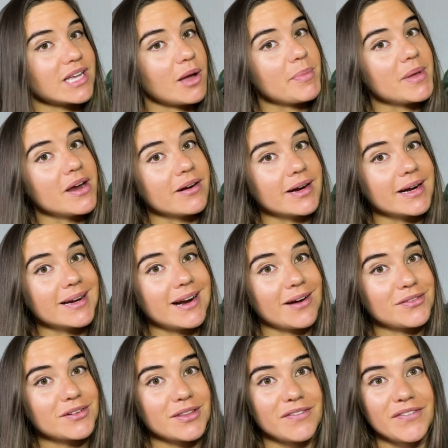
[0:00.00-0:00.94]
our period
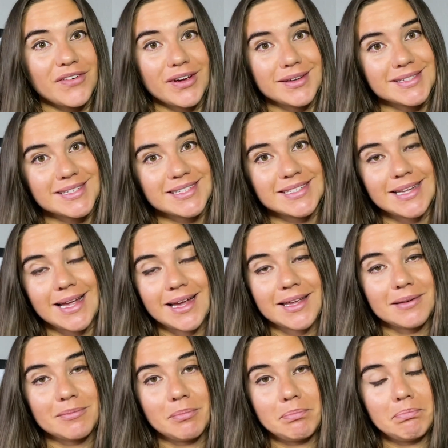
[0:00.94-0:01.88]
after the first,
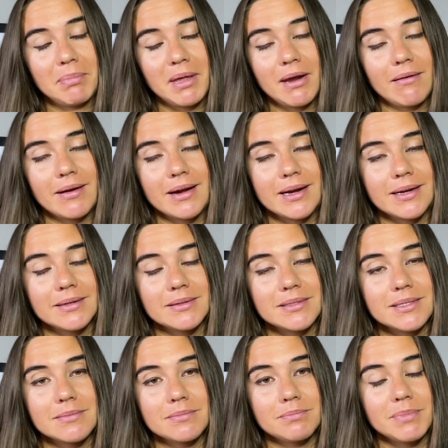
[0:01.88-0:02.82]
second period
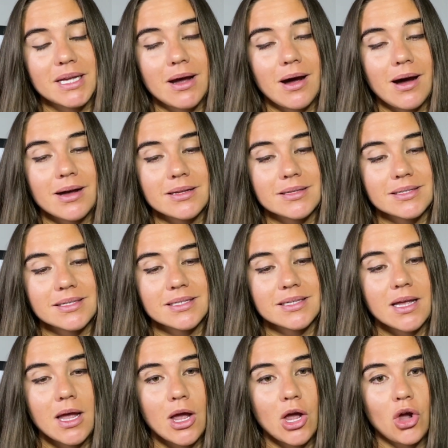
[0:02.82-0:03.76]
because
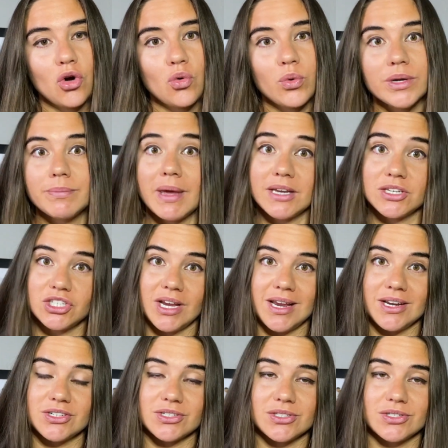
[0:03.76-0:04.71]
we made
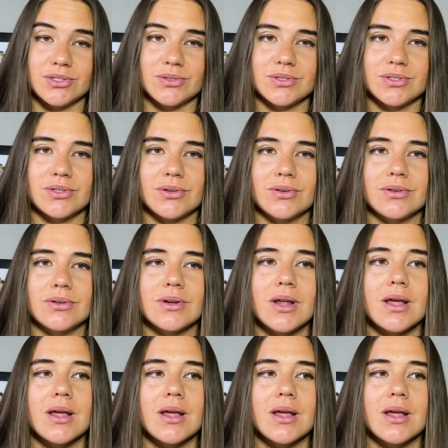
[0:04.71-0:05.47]
changes too soon.